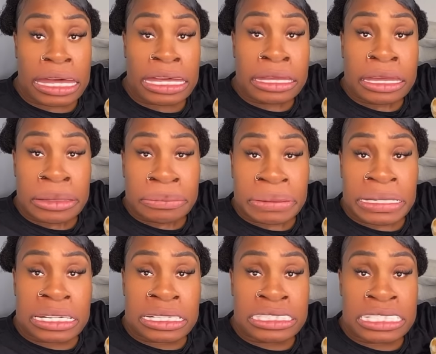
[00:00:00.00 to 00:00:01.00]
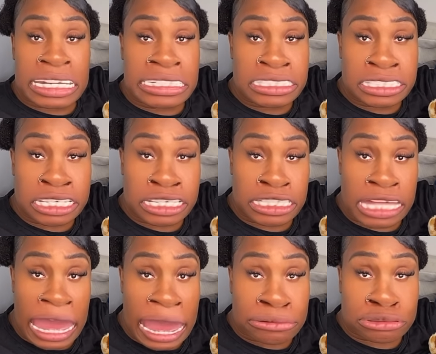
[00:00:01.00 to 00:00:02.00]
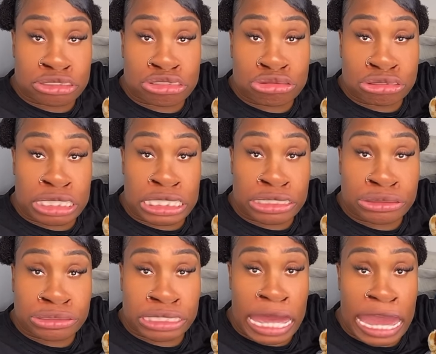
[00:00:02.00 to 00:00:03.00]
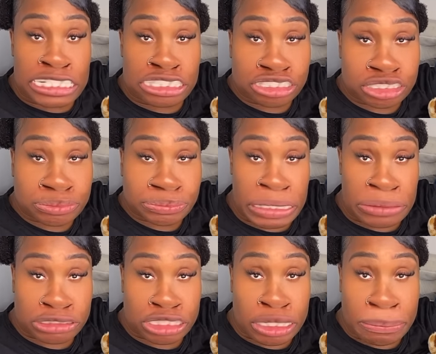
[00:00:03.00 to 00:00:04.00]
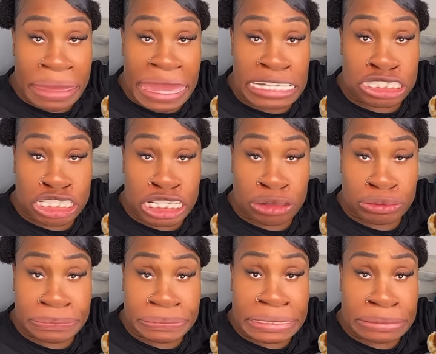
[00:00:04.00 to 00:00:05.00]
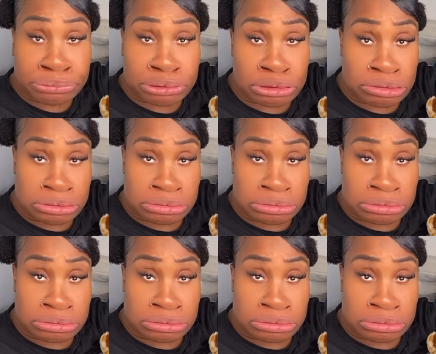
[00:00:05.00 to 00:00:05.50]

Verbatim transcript: Uh, because they said that I was too little and that I should just play with the imaginary people.